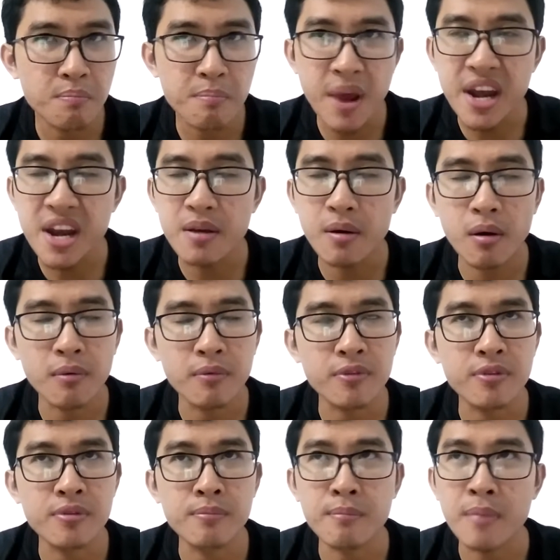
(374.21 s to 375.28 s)
Many
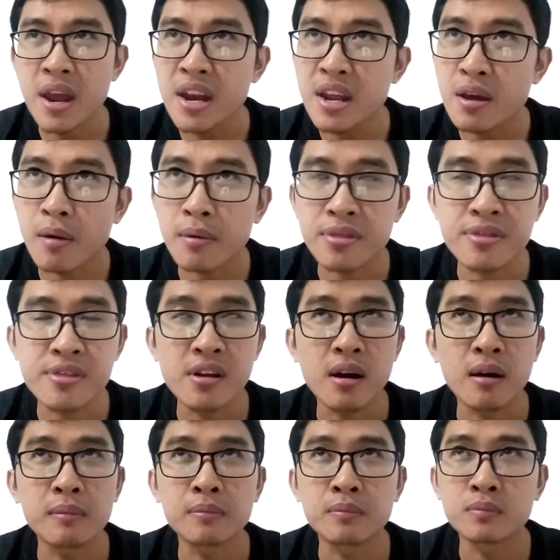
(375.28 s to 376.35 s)
of many of
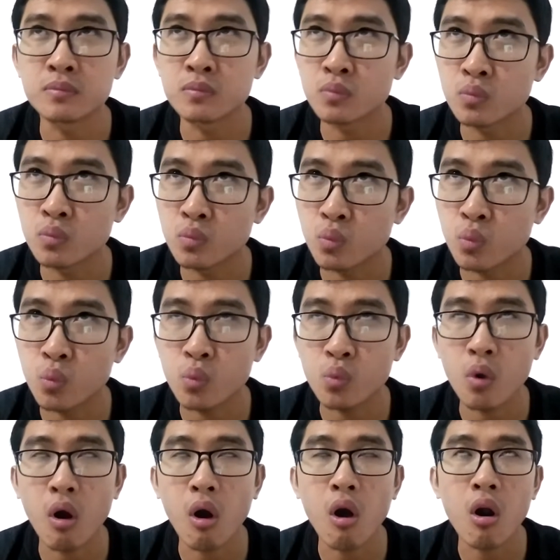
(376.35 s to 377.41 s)
them
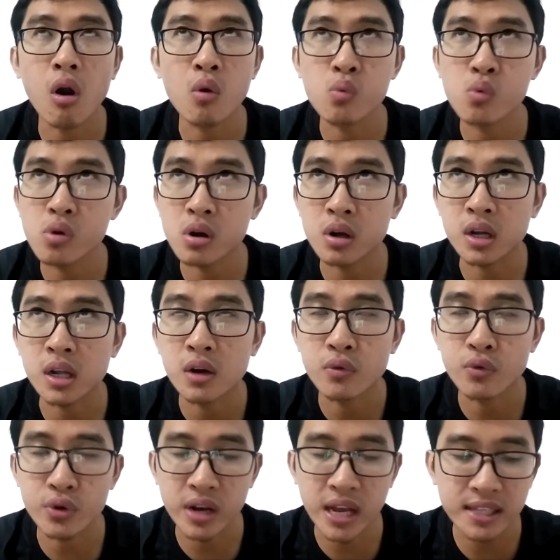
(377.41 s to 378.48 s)
are work
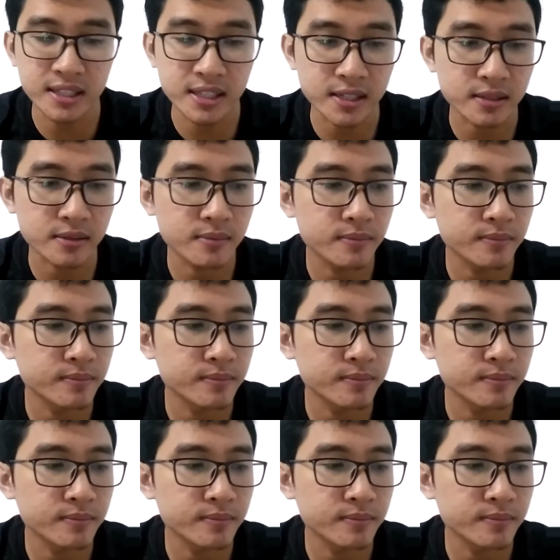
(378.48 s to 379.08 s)
related.